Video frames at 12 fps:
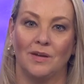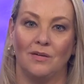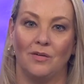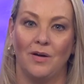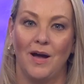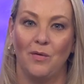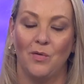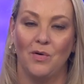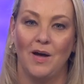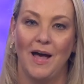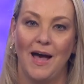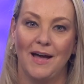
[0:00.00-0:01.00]
All right,
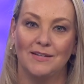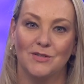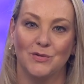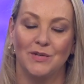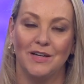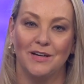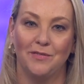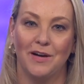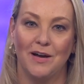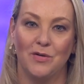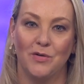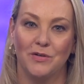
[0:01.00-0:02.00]
well, at or near
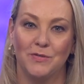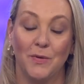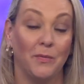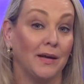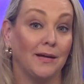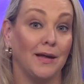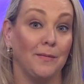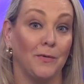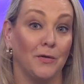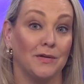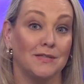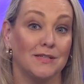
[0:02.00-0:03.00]
records, but we're going to keep
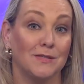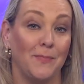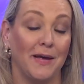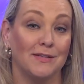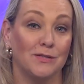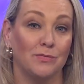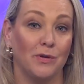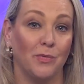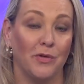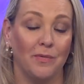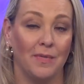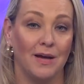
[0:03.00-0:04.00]
you in suspense with
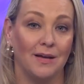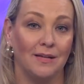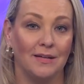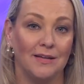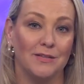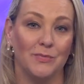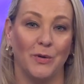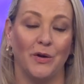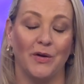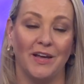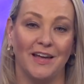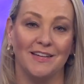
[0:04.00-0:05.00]
what the market leaders
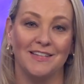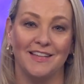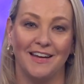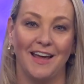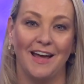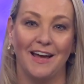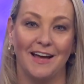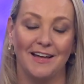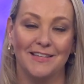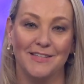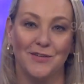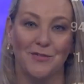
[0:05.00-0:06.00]
were and get to the laggards